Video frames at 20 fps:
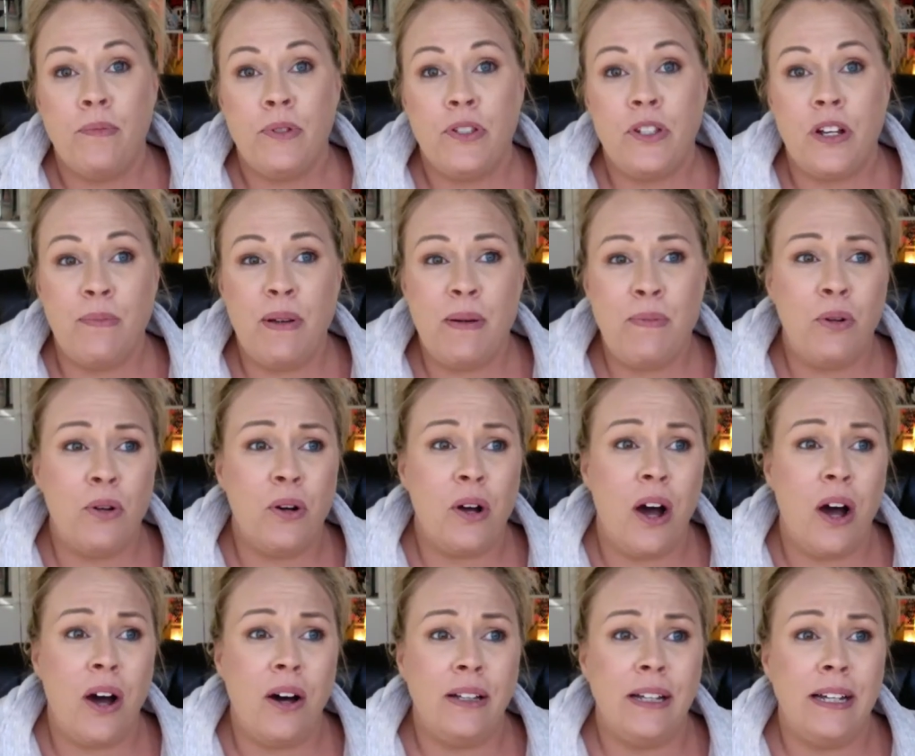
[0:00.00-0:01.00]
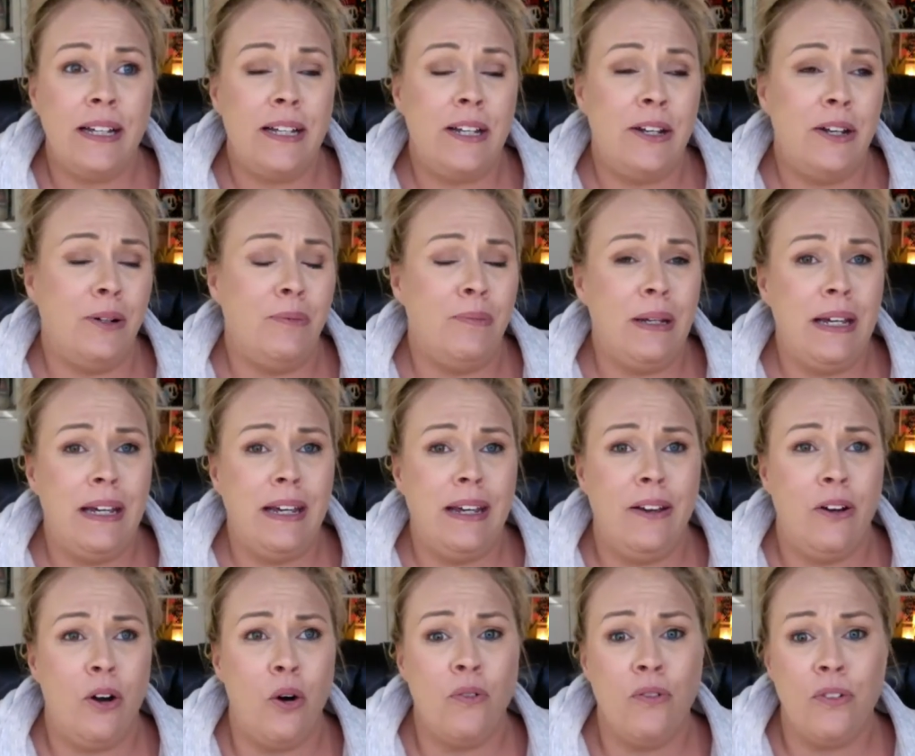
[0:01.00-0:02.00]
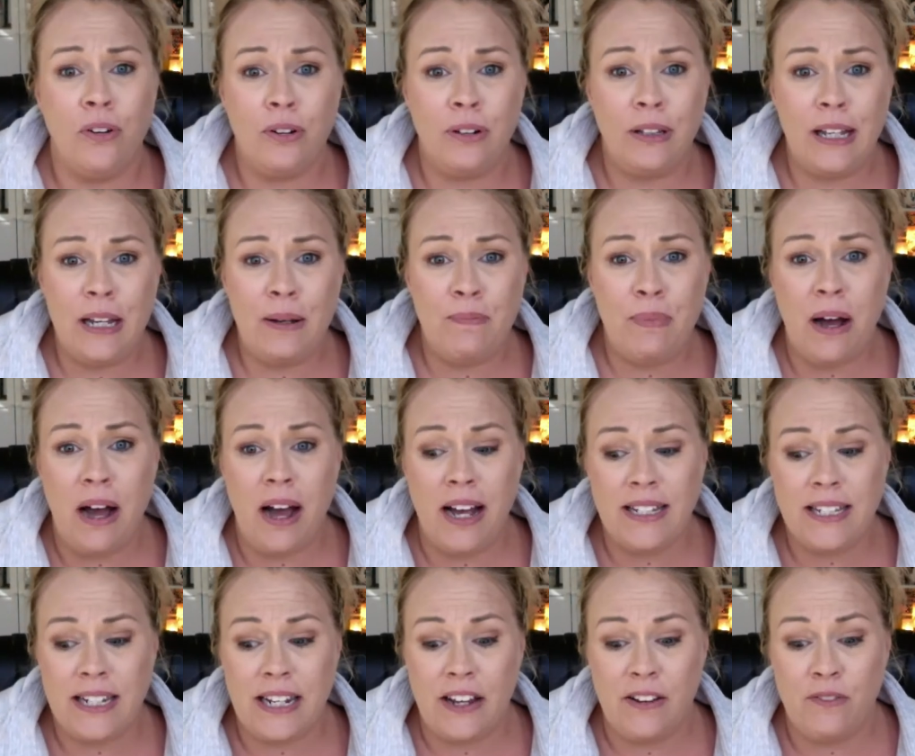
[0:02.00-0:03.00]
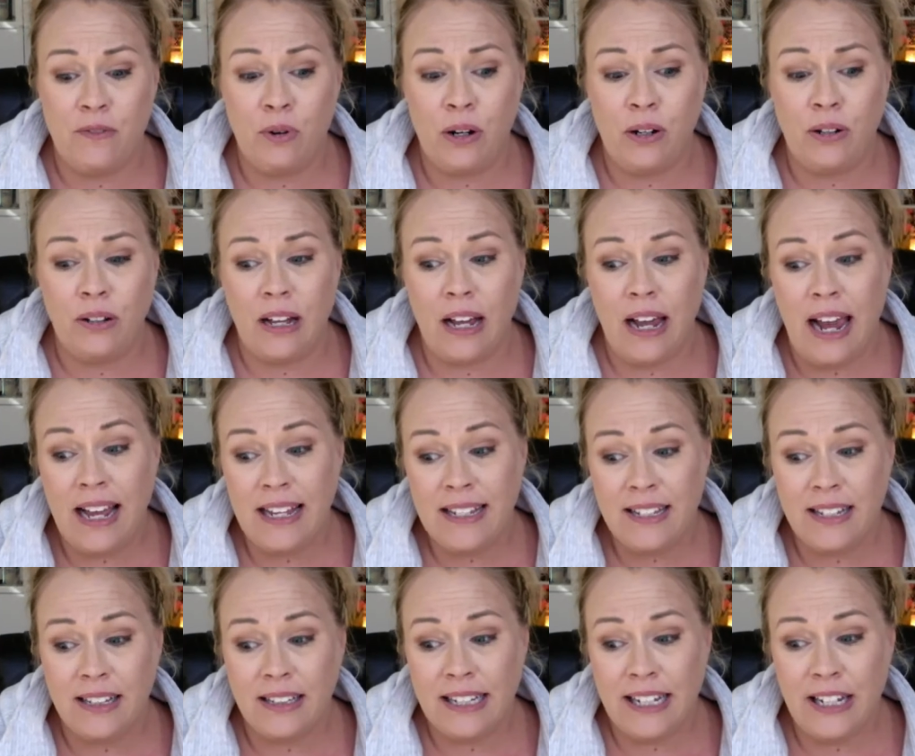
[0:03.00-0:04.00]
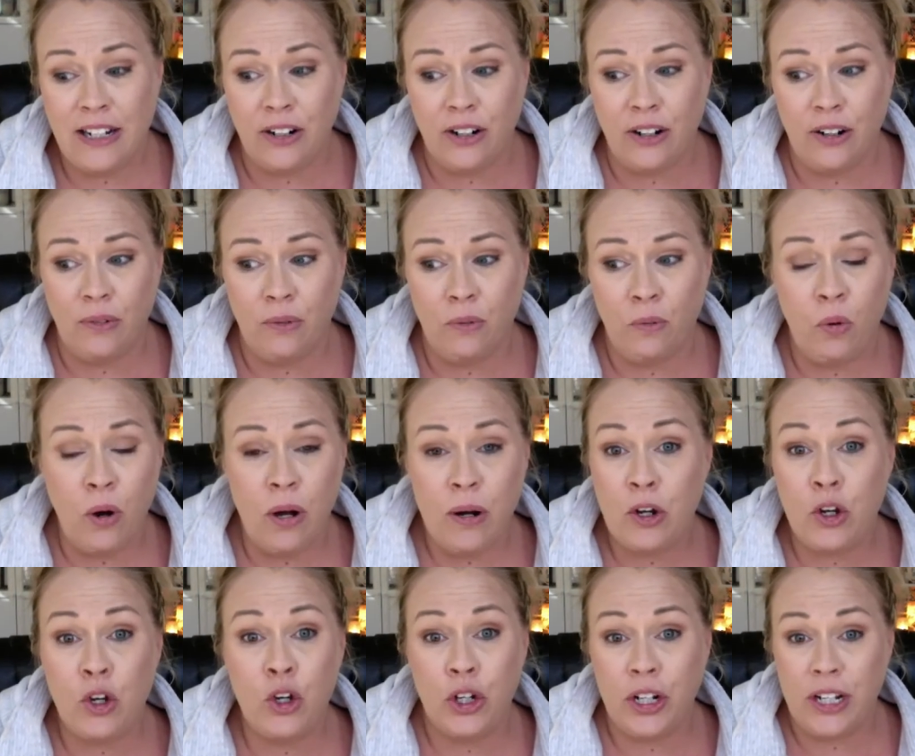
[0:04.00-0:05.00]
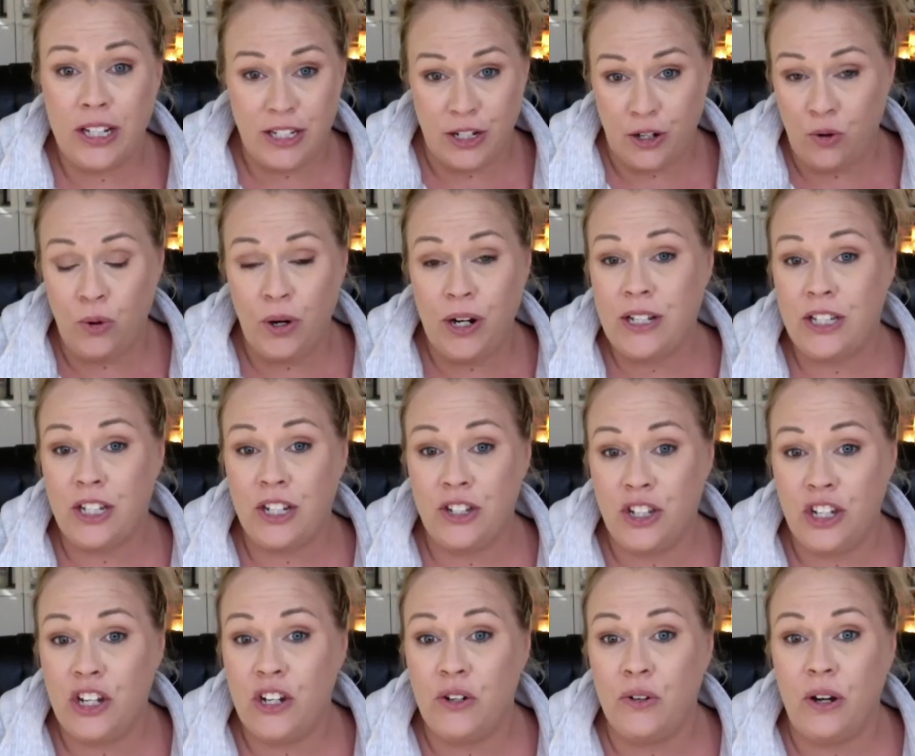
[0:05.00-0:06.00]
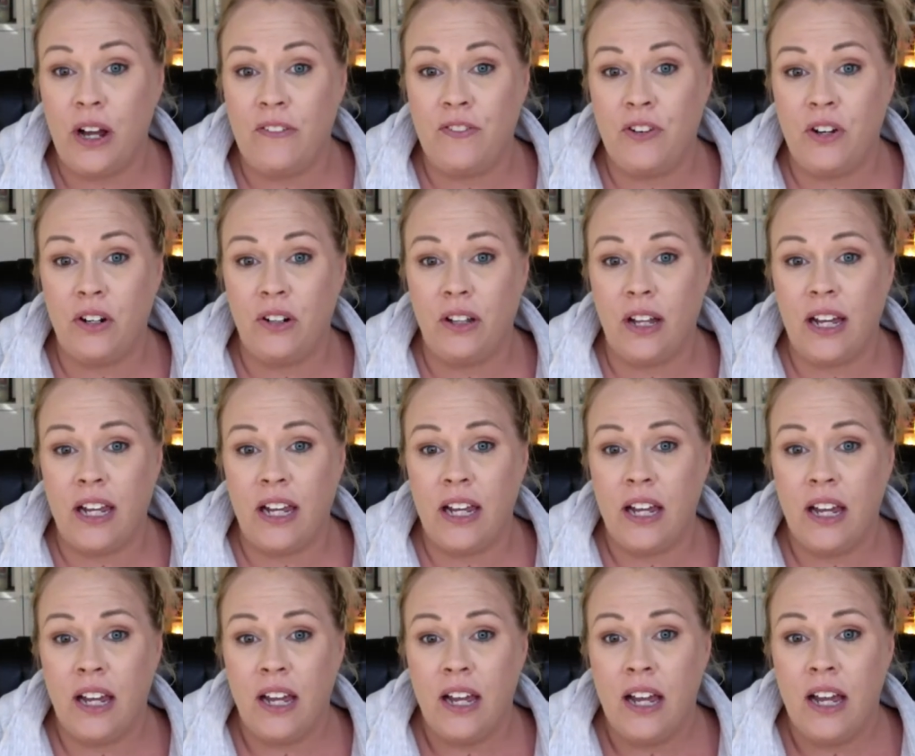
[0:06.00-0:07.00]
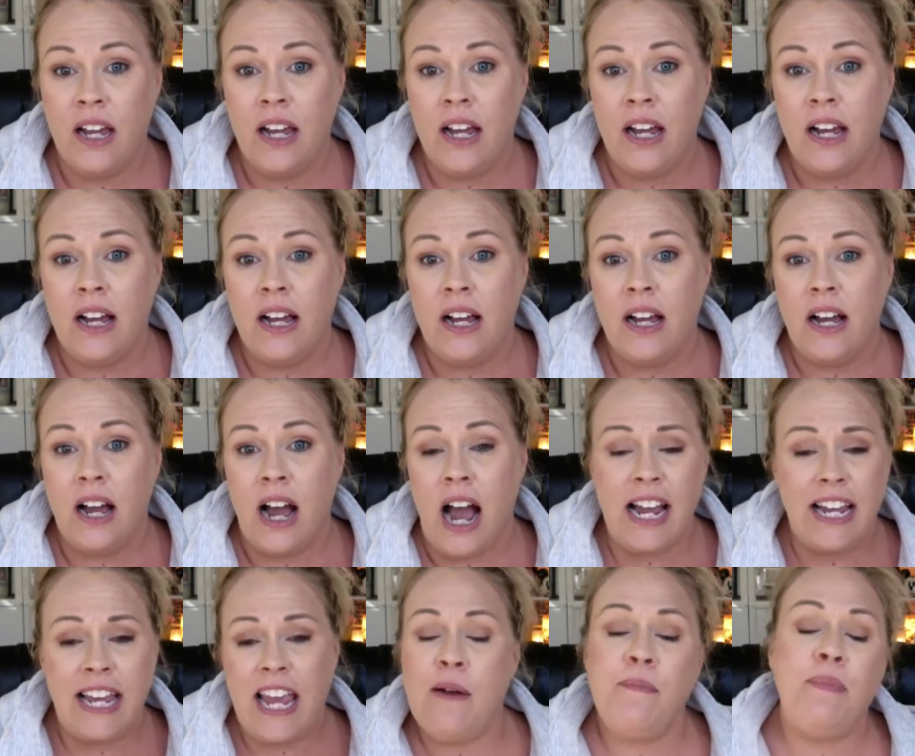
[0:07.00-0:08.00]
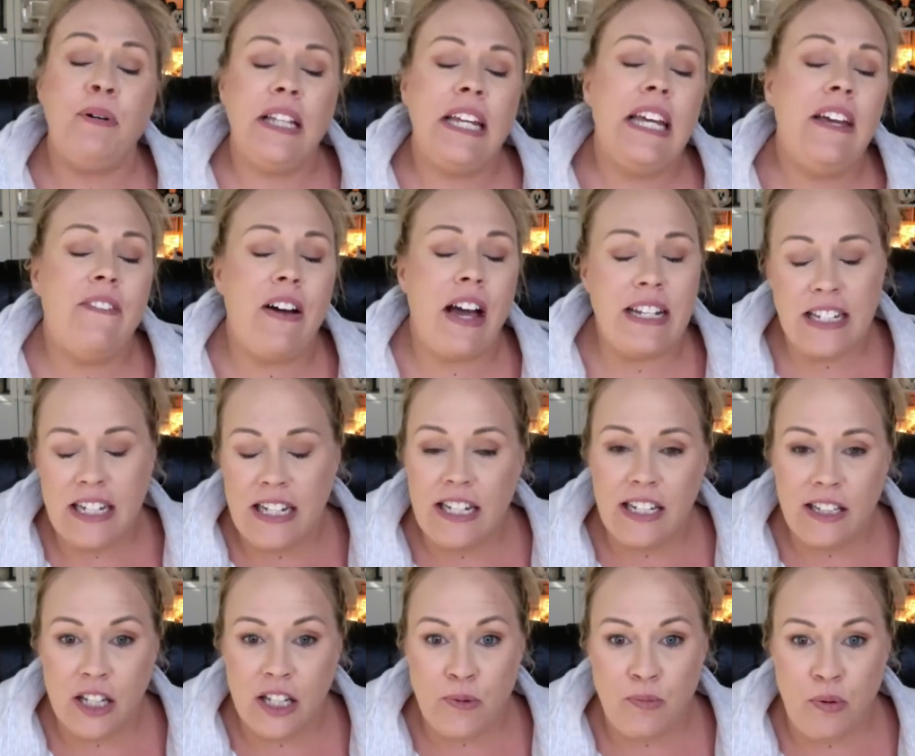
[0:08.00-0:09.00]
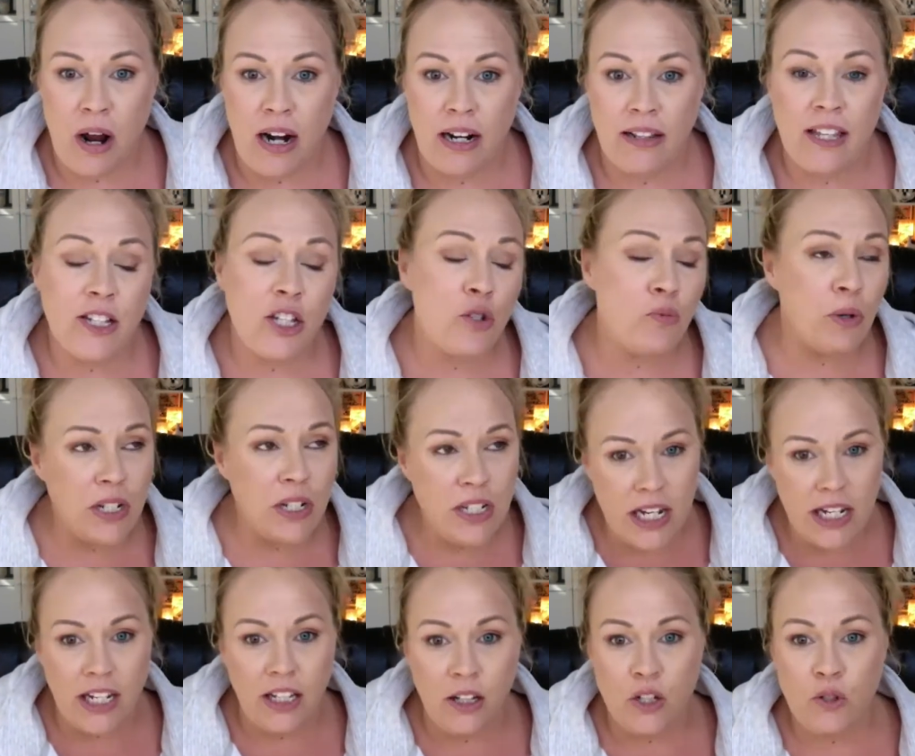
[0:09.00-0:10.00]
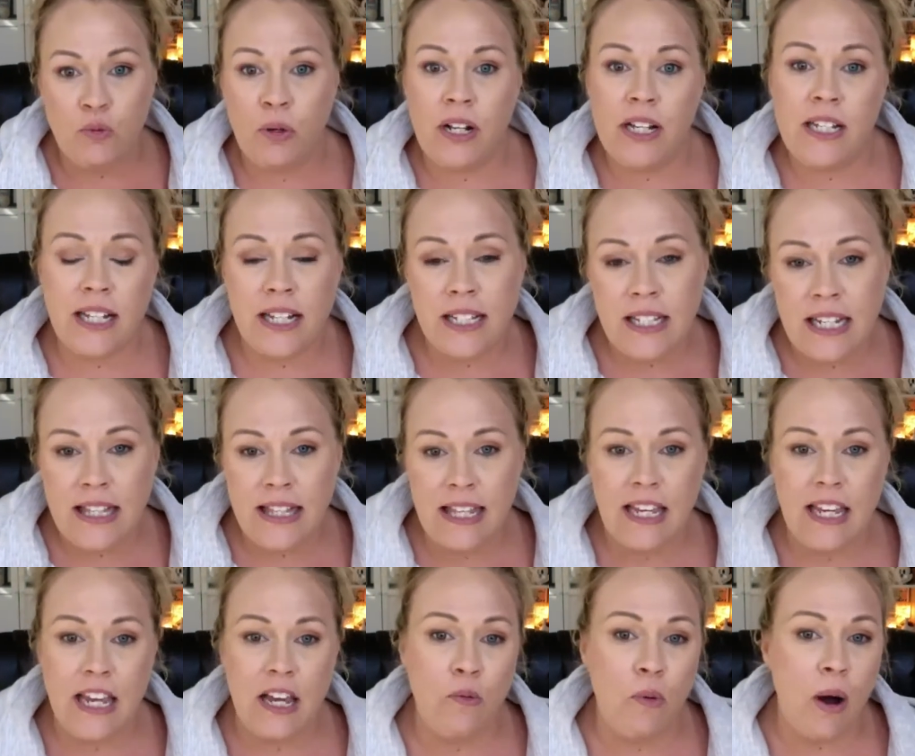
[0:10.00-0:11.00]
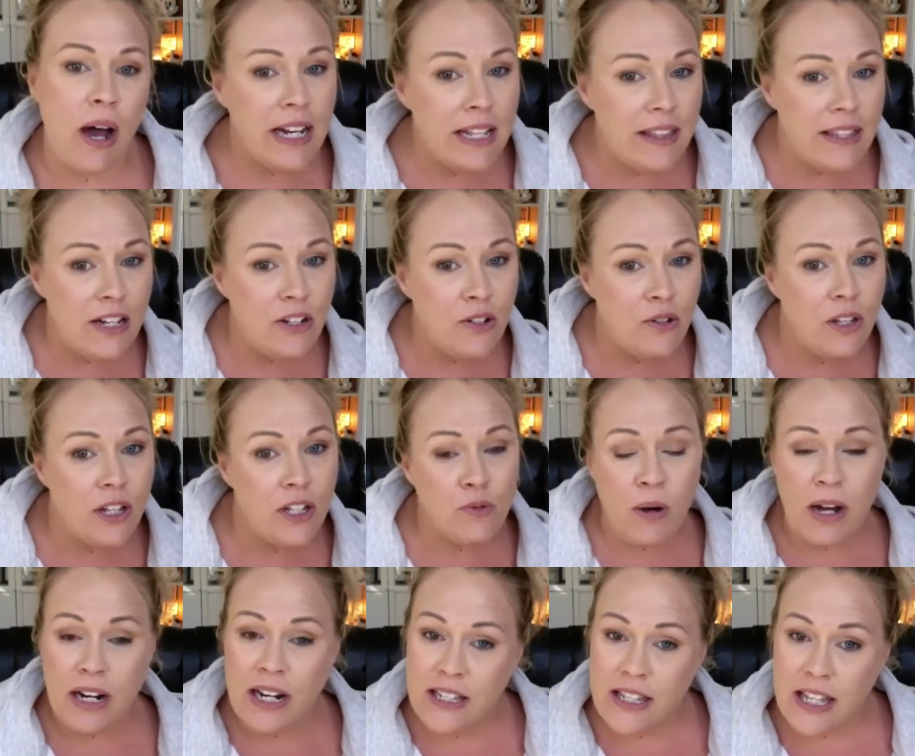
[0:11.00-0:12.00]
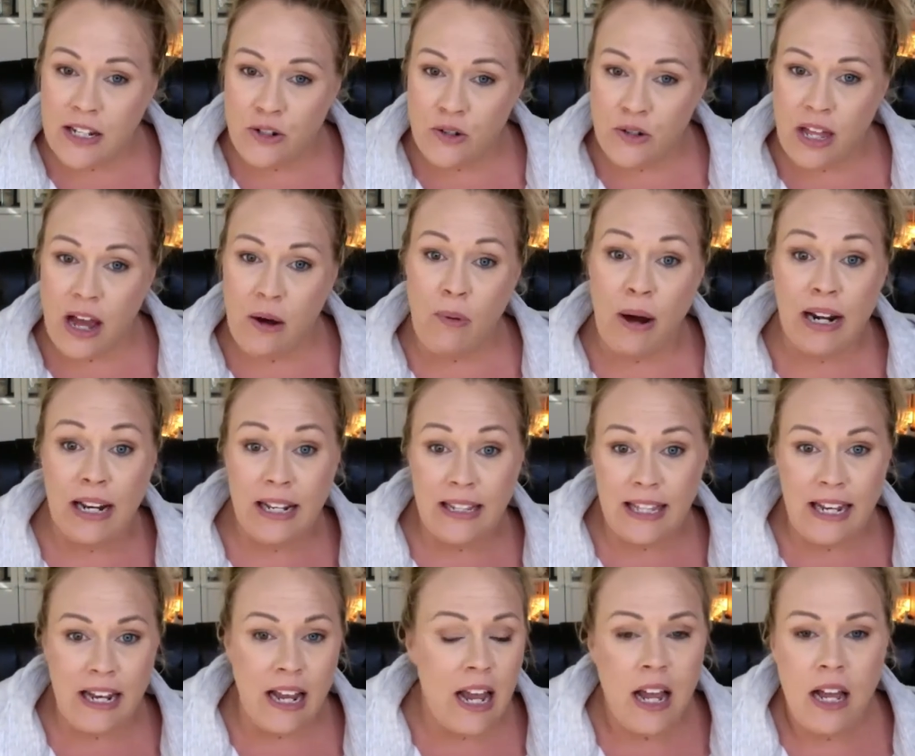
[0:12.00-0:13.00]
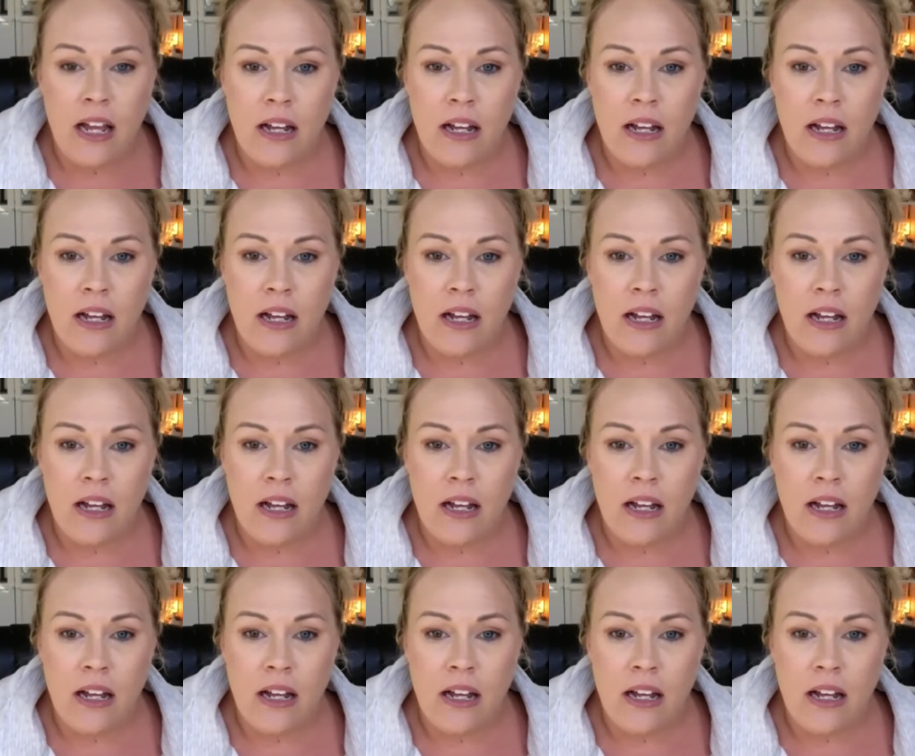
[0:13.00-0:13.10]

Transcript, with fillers: some people call it you know being overly positive well as a leader what good is it going to do if you're like i can't believe i didn't get this product this is ridiculous what is Scentsy thinking why didn't they do this why didn't they do that why didn't they